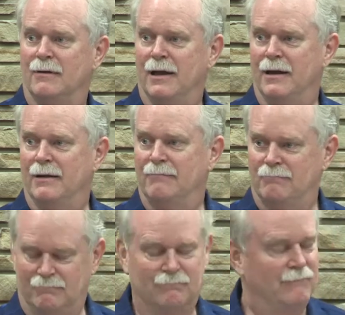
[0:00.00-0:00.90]
and it
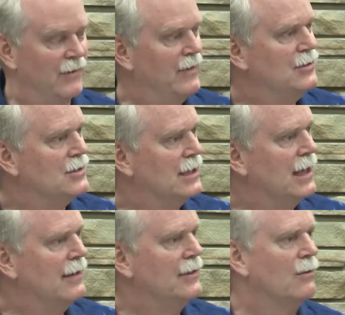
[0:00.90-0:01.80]
eventually
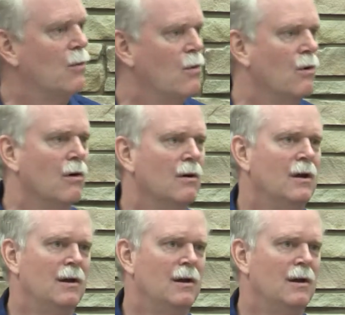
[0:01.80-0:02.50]
got there, or